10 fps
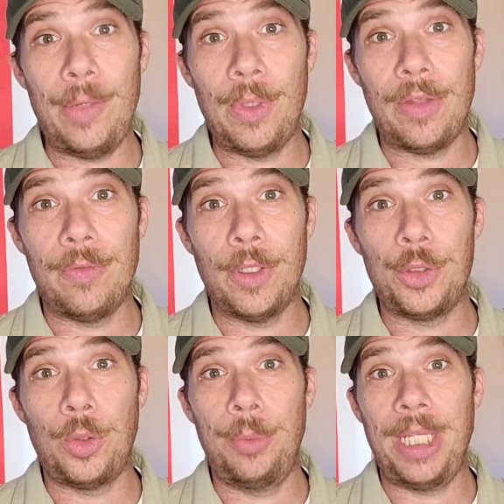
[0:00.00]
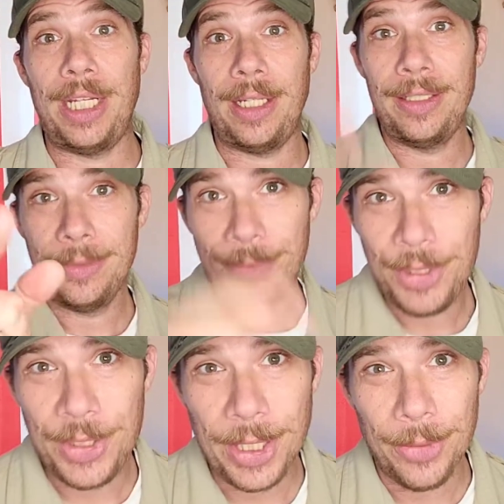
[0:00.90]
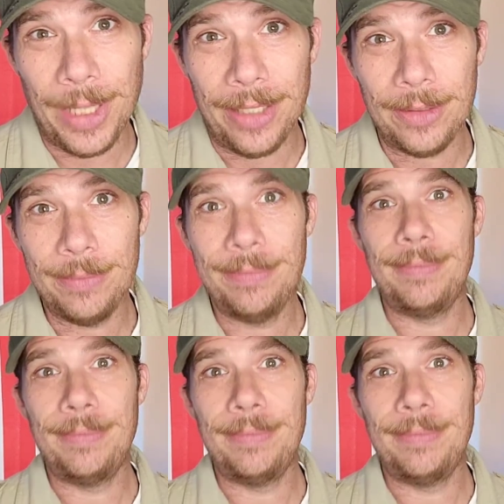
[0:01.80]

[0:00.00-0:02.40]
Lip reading: with a virtual meeting. Stick around.